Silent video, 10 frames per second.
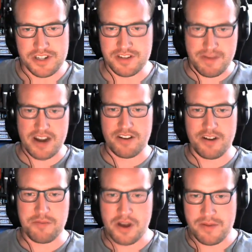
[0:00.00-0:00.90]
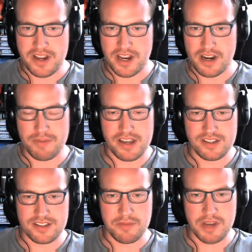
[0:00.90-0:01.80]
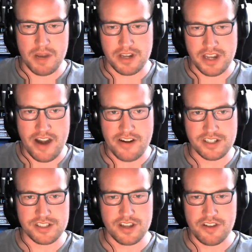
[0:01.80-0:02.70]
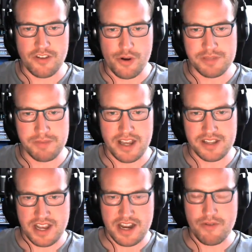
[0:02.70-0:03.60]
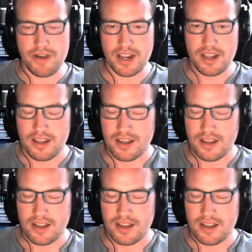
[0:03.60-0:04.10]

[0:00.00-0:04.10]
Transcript: It doesn't matter. I'm only going to play as the same couple of characters that I always play as anyway.